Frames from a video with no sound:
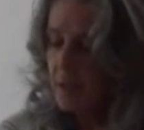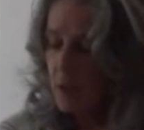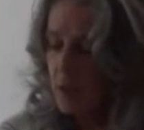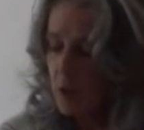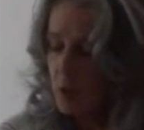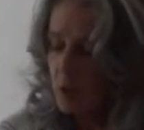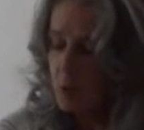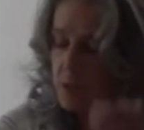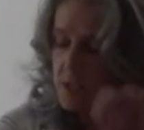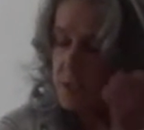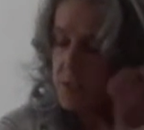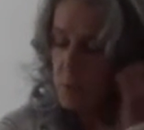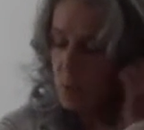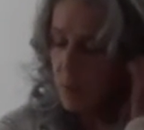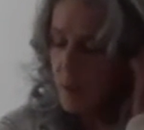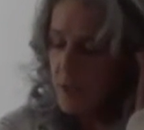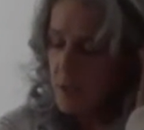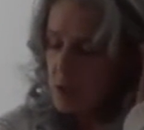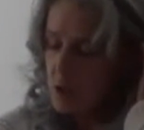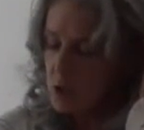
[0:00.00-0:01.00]
a crisp
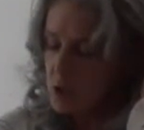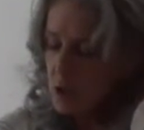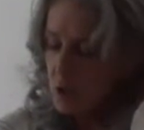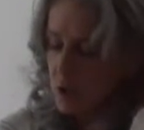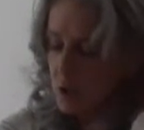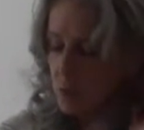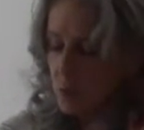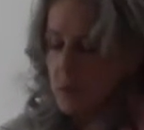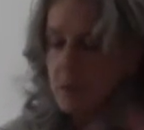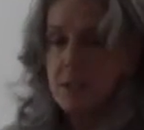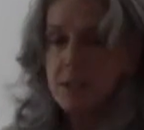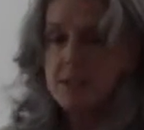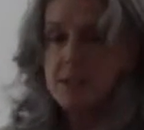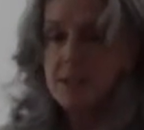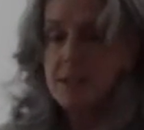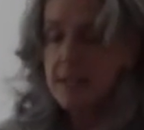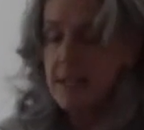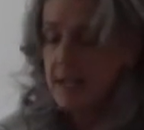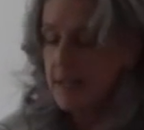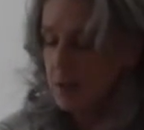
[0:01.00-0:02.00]
white shirt with a
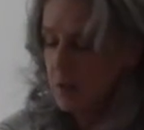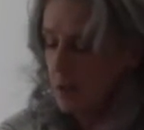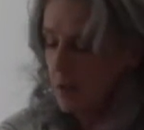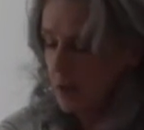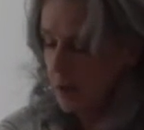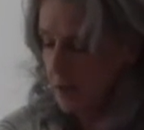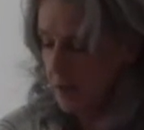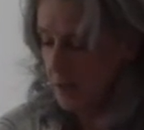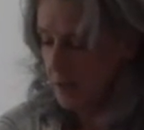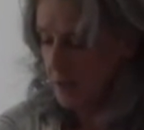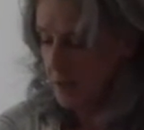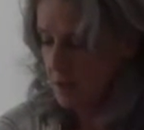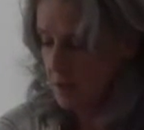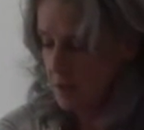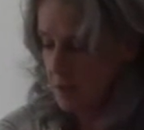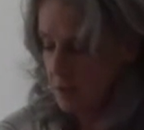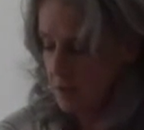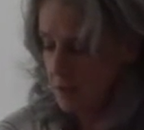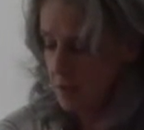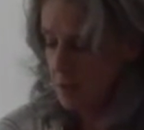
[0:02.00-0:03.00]
stain on it.
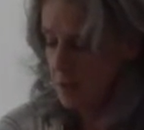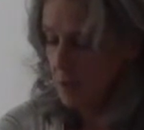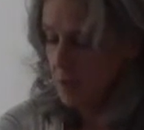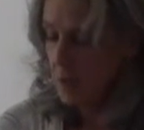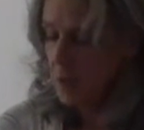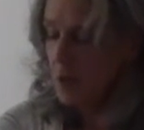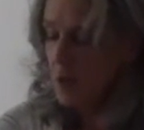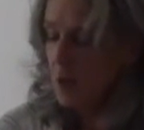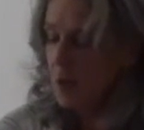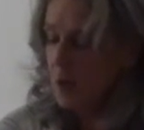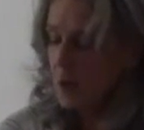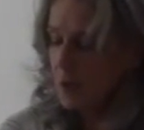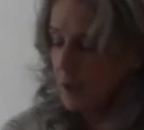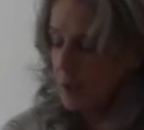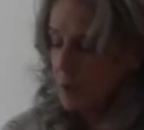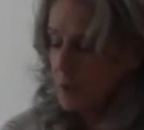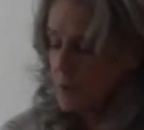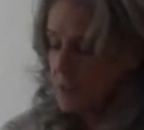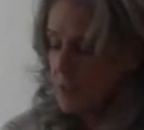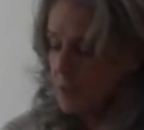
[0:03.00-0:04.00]
Her
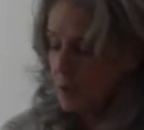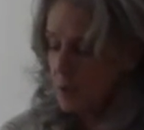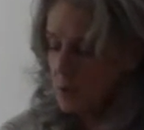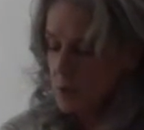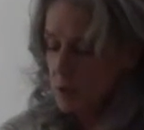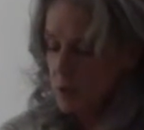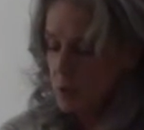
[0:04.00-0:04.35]
lipstick was